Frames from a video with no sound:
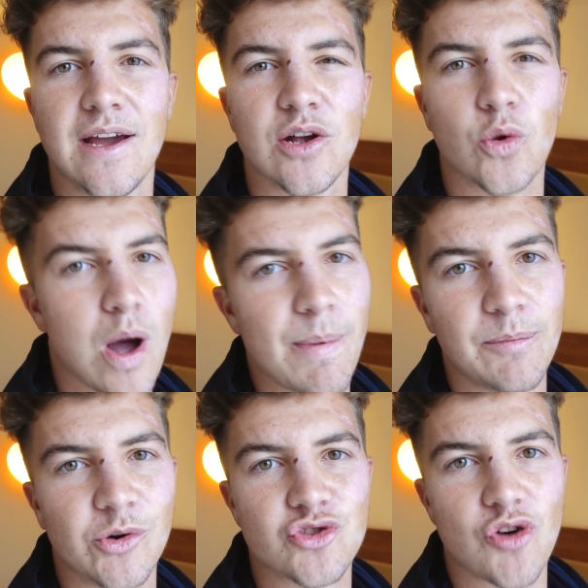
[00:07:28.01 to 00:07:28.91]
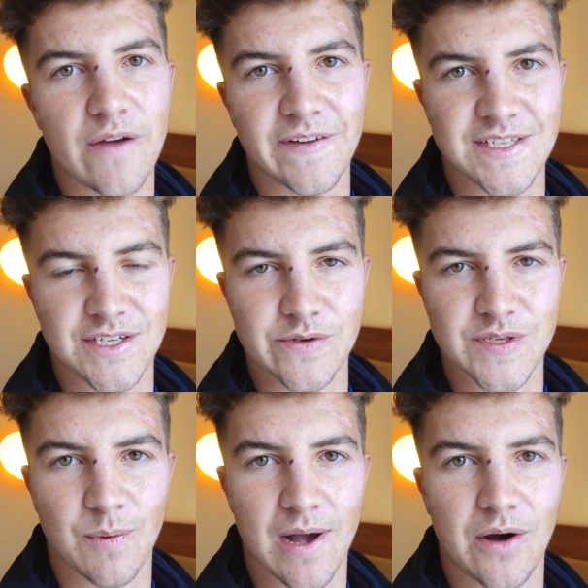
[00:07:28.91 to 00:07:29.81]
quite a bit more driving to do
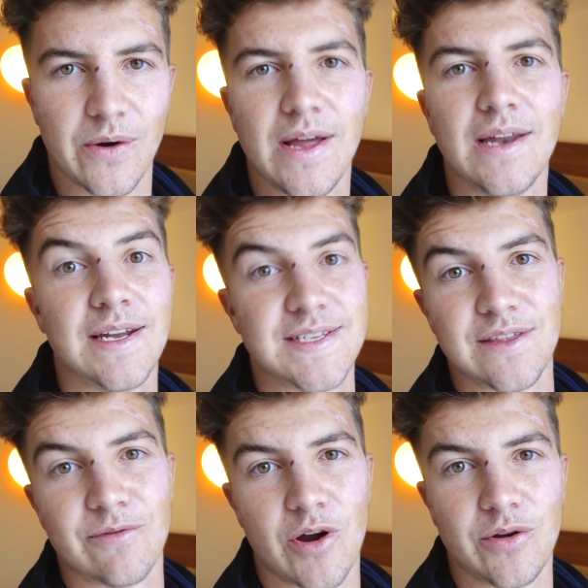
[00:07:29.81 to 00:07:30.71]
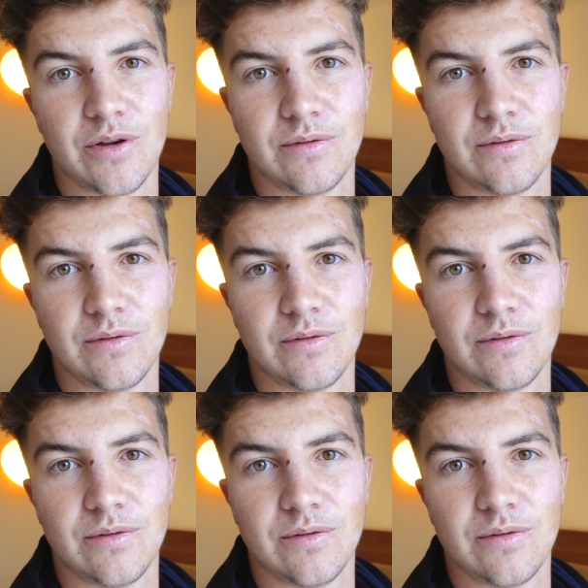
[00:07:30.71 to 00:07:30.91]
as well. Let's hit the road.